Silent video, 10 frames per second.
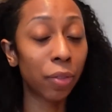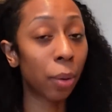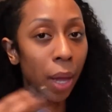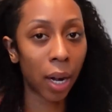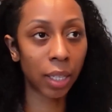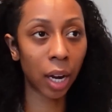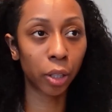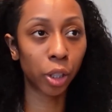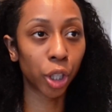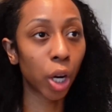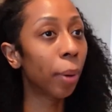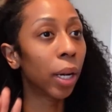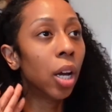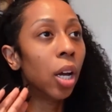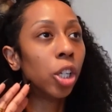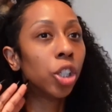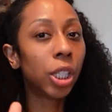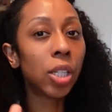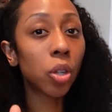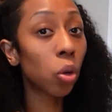I'm not entirely sure, but
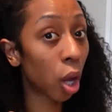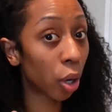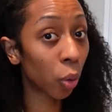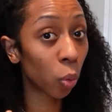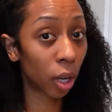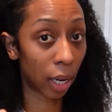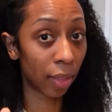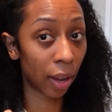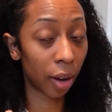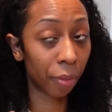she's no longer working there.